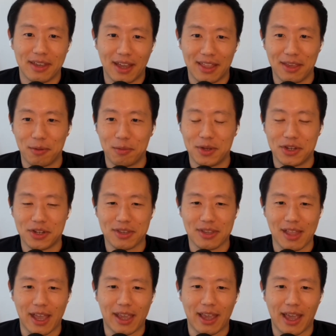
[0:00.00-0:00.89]
I think we just
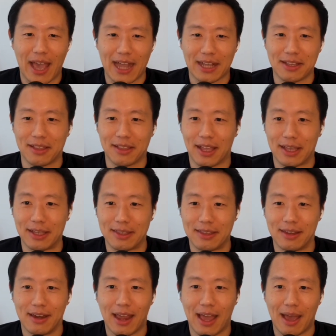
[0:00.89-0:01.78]
like acted like it
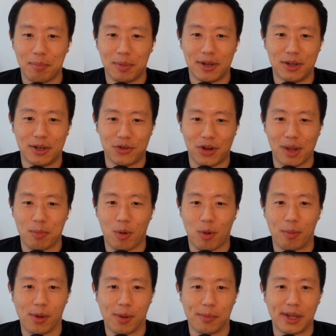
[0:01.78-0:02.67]
didn't happen and drank more
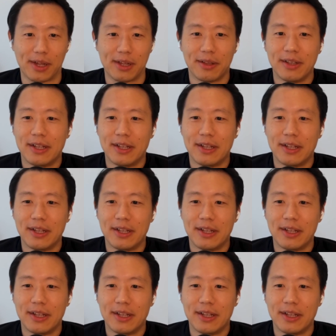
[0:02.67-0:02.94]
boba.